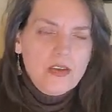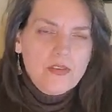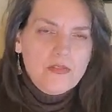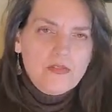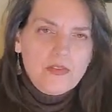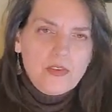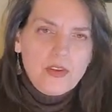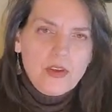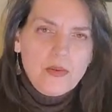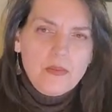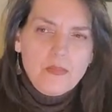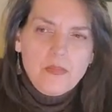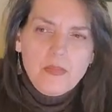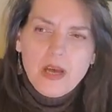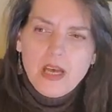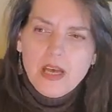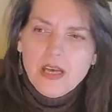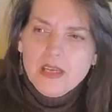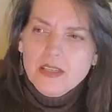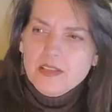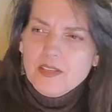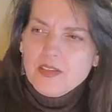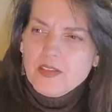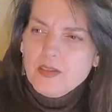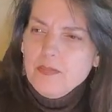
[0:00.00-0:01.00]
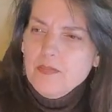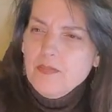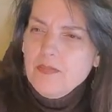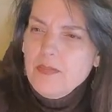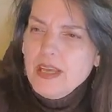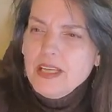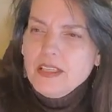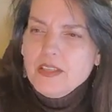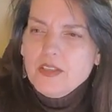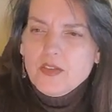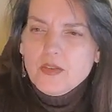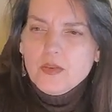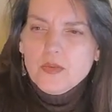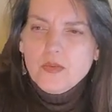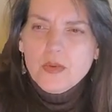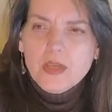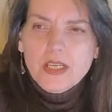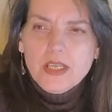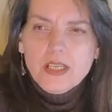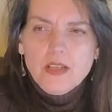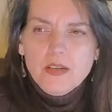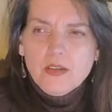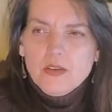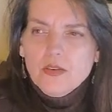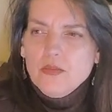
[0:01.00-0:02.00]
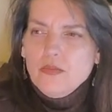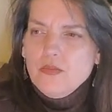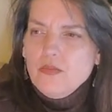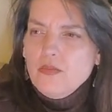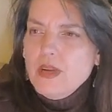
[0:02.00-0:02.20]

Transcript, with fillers: from some benzoin or